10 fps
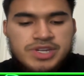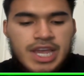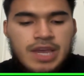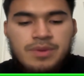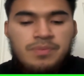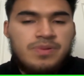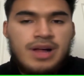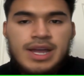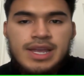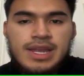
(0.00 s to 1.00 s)
game and
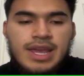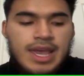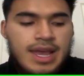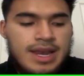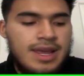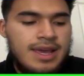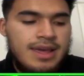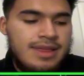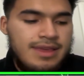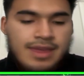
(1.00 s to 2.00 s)
apply it. And
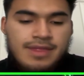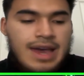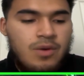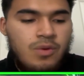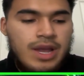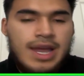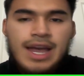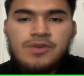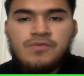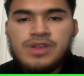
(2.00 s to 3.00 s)
in that way,
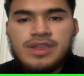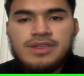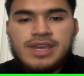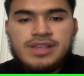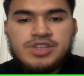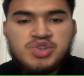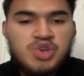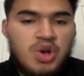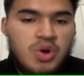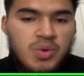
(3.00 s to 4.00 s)
I don't really think it's
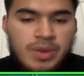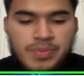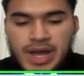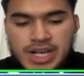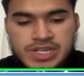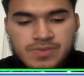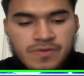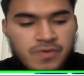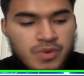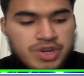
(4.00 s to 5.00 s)
so impossible
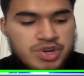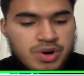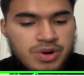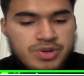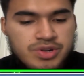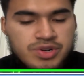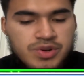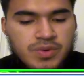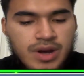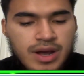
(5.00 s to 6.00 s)
for the Chargers
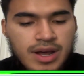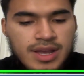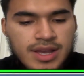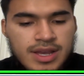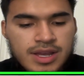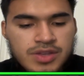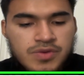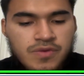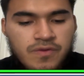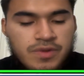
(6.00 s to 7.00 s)
to, uh,
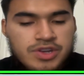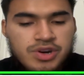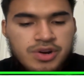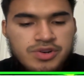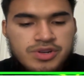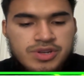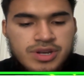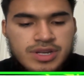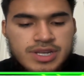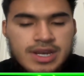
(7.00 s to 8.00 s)
to for the Chargers
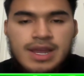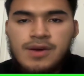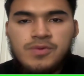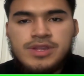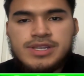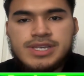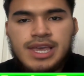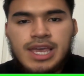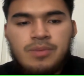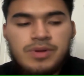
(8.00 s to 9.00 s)
to to not win this
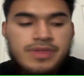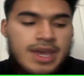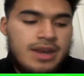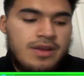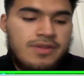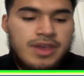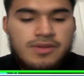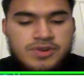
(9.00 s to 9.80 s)
game. But then on the other